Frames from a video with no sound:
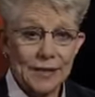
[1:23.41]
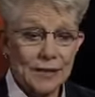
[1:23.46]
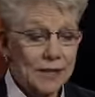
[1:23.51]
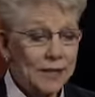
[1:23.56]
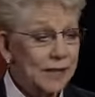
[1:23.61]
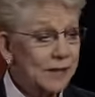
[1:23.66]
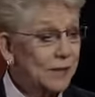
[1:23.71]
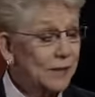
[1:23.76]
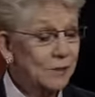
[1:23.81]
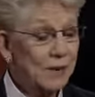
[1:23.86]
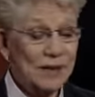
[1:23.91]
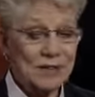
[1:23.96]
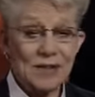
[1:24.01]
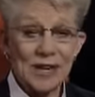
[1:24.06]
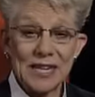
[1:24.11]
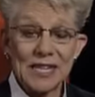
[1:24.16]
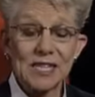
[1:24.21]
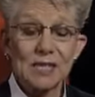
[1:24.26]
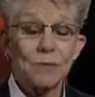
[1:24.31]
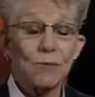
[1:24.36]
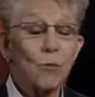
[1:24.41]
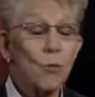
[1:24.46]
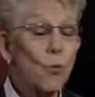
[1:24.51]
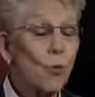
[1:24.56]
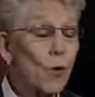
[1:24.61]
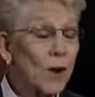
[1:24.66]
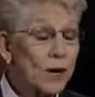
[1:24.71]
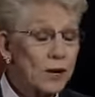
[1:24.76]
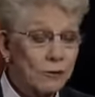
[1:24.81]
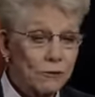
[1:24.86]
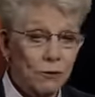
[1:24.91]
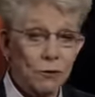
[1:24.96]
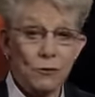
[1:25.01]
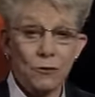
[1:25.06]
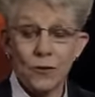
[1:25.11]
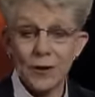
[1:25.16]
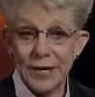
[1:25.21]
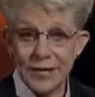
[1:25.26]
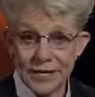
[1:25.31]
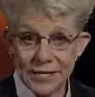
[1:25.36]
I've got some wonderful
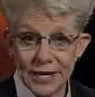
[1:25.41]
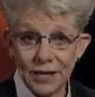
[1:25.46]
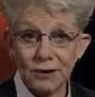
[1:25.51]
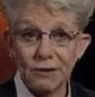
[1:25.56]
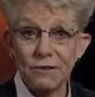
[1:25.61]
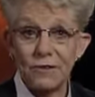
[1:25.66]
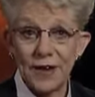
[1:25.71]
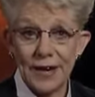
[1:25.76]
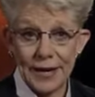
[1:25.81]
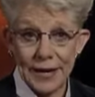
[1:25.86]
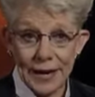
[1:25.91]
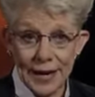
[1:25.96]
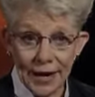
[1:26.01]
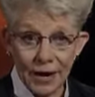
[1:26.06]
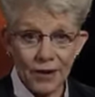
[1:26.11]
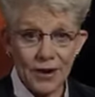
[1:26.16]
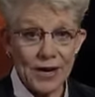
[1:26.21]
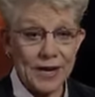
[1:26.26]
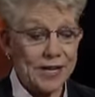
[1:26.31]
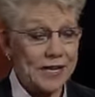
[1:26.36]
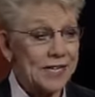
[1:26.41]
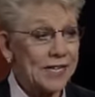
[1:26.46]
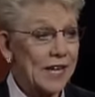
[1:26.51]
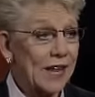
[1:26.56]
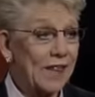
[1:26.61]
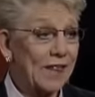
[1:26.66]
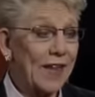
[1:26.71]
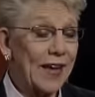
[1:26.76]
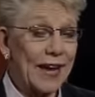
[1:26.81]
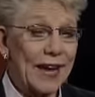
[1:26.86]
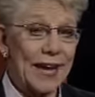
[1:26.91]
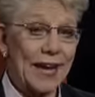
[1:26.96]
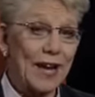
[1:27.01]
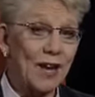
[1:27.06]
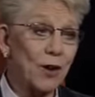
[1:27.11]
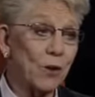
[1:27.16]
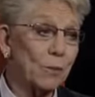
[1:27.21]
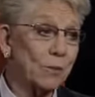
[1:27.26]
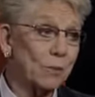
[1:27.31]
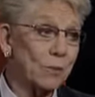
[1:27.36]
friends that are veterinarians, and they
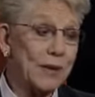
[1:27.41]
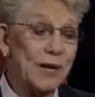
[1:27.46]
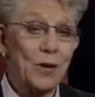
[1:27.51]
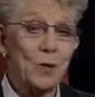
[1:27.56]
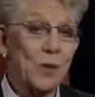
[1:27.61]
helped me.